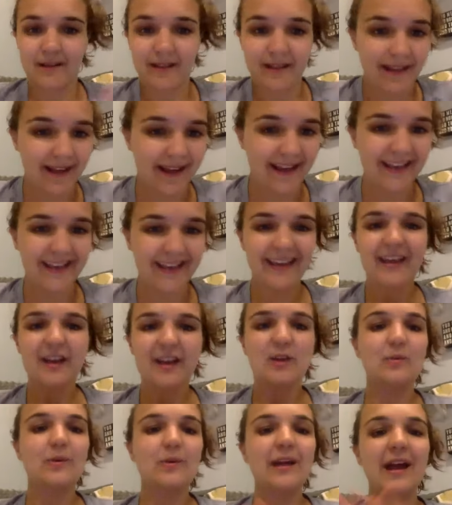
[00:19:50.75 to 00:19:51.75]
Like
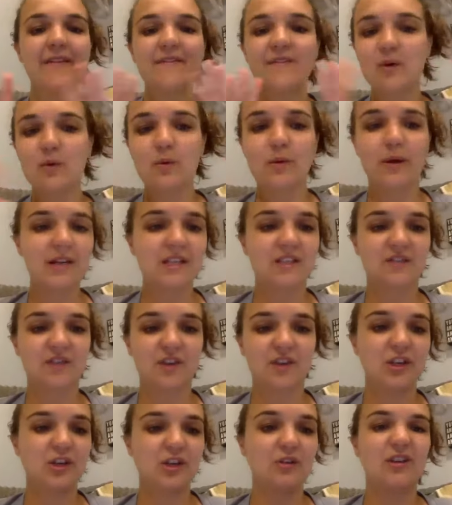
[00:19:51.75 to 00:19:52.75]
whatever works for
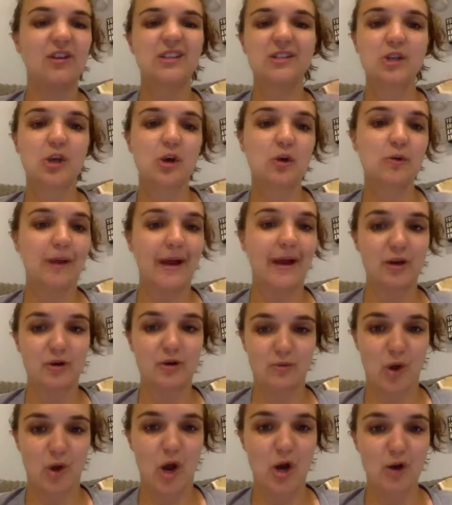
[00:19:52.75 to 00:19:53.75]
you. There's no right or
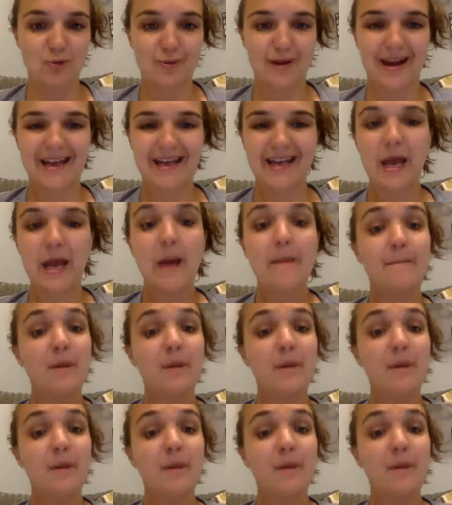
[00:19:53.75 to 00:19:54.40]
wrong, right?